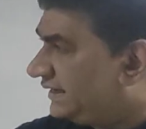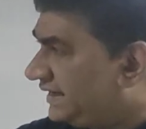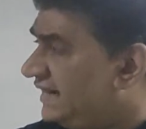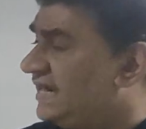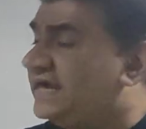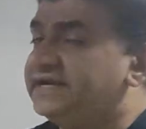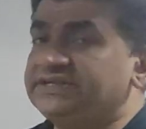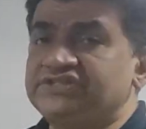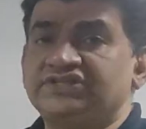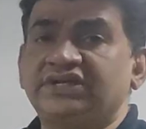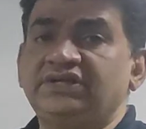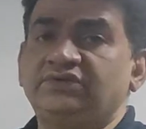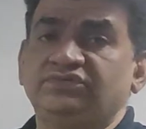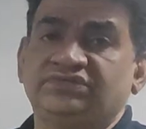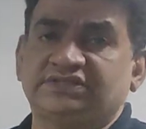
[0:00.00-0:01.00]
In
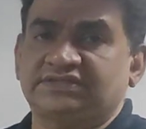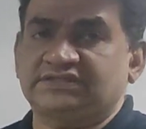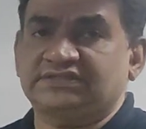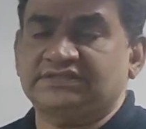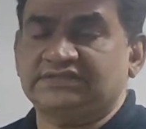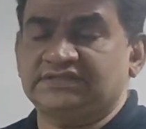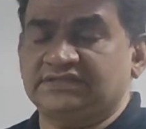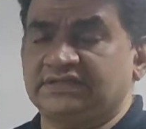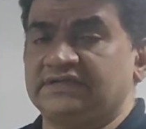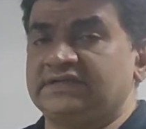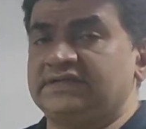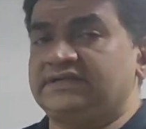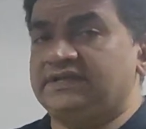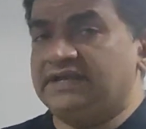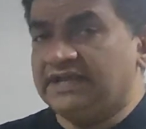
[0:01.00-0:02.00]
addition to this,
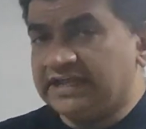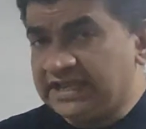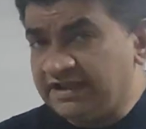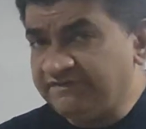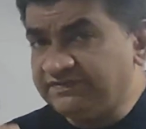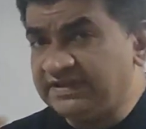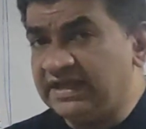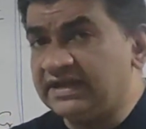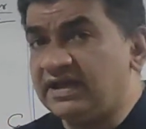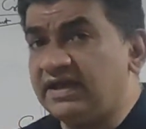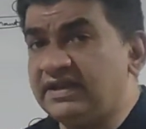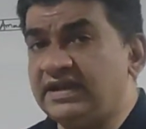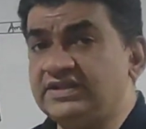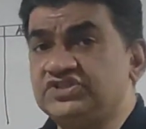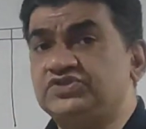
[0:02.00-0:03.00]
if there
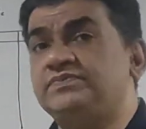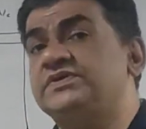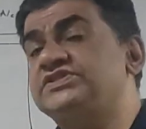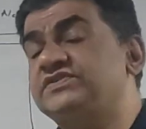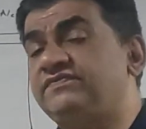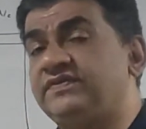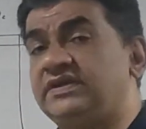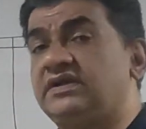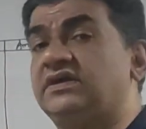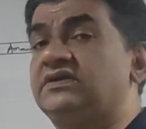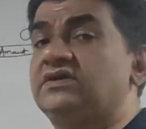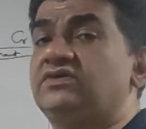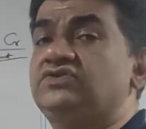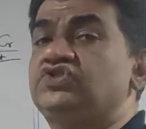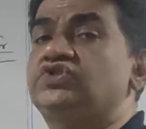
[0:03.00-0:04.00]
are any specific
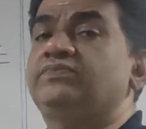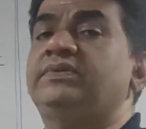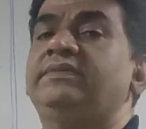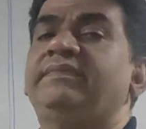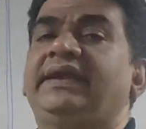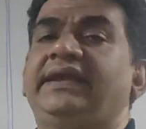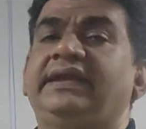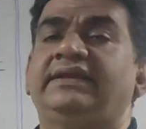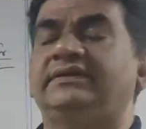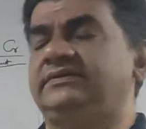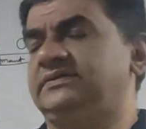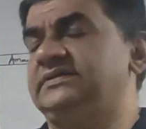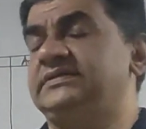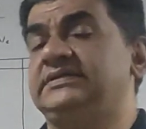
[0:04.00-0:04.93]
accounts to be made,